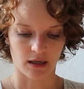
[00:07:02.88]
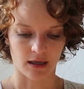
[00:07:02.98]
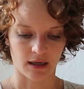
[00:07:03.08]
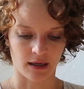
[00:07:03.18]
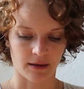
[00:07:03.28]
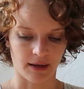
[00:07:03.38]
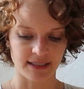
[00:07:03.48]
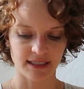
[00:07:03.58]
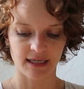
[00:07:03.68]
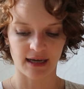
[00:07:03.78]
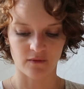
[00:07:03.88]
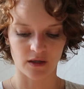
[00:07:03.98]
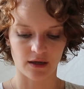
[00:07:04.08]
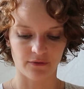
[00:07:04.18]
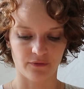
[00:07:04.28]
I didn't have
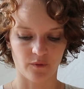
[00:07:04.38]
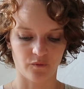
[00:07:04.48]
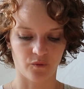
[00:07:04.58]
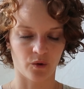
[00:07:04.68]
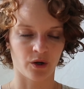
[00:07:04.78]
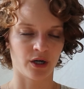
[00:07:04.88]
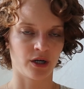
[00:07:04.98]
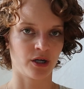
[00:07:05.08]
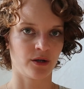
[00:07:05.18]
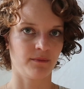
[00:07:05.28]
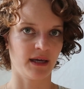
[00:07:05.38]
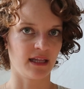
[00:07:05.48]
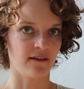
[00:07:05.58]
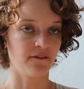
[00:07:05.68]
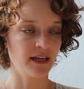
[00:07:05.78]
enough for
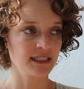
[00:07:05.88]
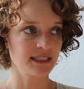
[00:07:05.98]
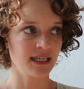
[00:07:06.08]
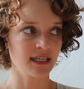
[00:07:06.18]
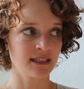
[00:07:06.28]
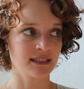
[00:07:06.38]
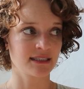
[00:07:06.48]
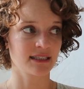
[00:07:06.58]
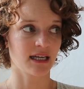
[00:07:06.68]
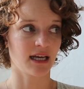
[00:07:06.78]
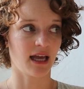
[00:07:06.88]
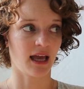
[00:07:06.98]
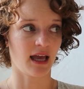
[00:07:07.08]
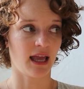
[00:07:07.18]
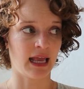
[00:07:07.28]
making the facings,
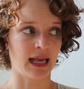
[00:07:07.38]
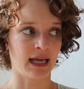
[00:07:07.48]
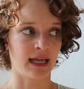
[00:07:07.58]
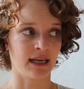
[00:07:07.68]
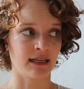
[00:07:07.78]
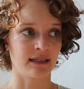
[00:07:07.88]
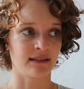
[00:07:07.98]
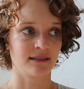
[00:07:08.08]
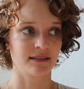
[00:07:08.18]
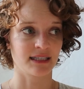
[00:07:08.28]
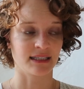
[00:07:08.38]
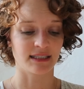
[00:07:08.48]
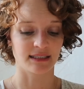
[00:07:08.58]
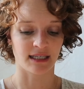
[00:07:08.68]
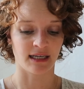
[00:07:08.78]
and
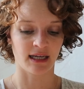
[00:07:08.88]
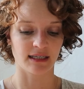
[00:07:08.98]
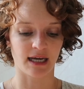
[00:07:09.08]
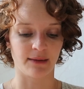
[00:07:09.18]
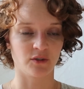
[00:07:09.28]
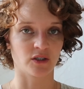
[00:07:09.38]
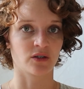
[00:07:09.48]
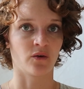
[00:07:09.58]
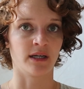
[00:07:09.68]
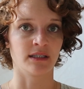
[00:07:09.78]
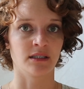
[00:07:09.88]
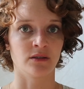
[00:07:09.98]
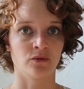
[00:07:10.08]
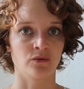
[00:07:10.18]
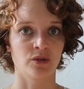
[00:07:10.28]
since it's a knit, I'm just going
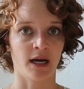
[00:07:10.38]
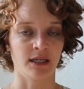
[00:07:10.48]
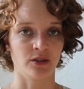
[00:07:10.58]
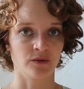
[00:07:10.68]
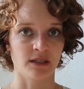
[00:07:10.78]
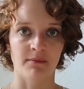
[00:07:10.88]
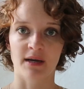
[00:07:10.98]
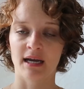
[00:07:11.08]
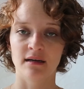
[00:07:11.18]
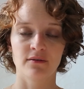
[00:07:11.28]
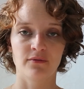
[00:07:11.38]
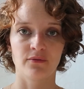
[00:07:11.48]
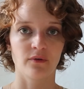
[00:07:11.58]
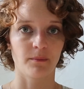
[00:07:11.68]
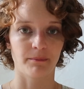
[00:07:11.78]
to try to do some kind of
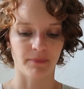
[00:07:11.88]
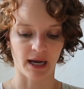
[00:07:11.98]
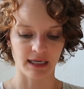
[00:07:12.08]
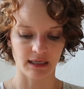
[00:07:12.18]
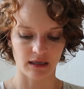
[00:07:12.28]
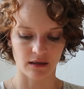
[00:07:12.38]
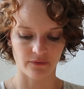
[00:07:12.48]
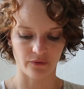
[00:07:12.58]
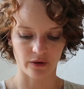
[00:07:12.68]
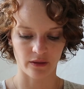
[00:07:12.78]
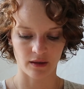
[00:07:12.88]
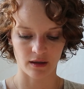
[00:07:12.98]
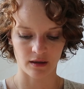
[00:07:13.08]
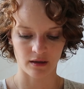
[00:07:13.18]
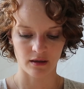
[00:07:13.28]
binding for
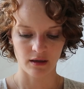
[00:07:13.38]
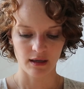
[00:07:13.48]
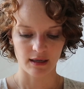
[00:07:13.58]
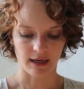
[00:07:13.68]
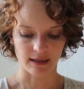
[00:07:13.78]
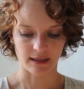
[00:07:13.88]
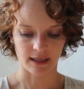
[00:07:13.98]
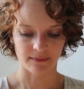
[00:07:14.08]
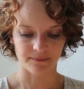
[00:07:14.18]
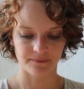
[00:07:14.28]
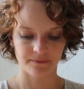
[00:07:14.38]
the neckline.